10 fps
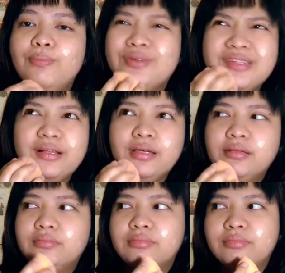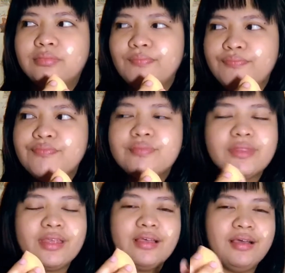Brazilian
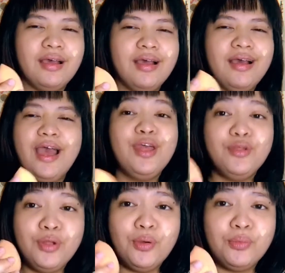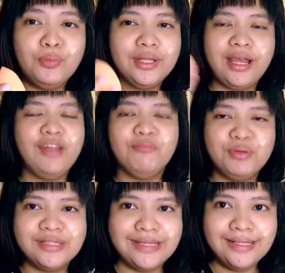I don't know what kind of
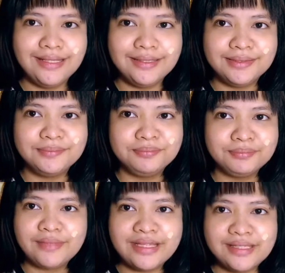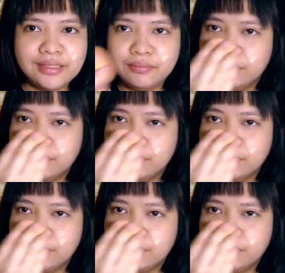Brazilian is it